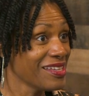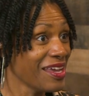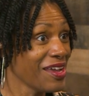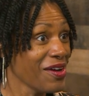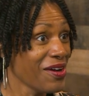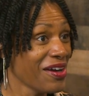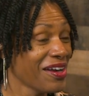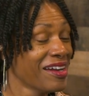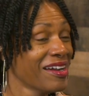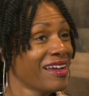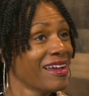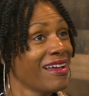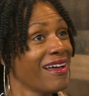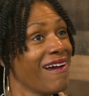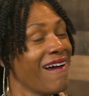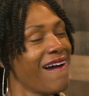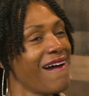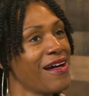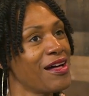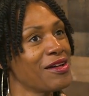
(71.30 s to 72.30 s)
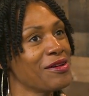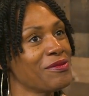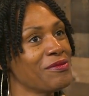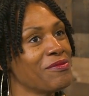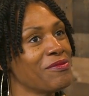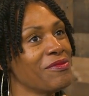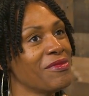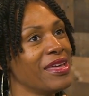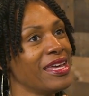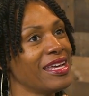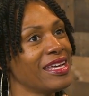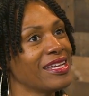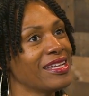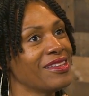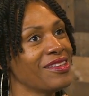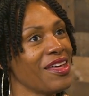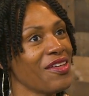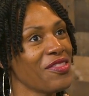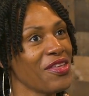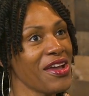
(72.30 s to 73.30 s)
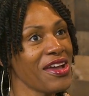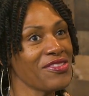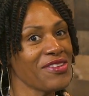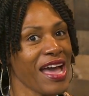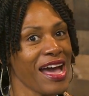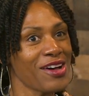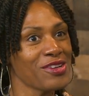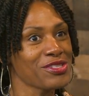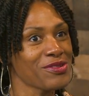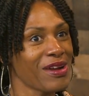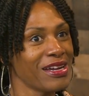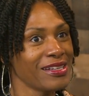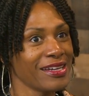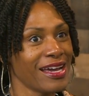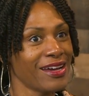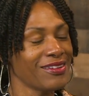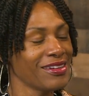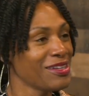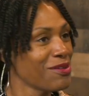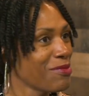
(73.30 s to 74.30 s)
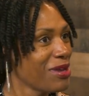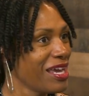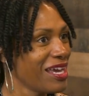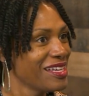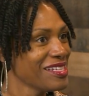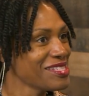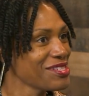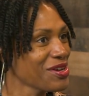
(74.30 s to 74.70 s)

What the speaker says: they are. And they're at the house right now in the bed.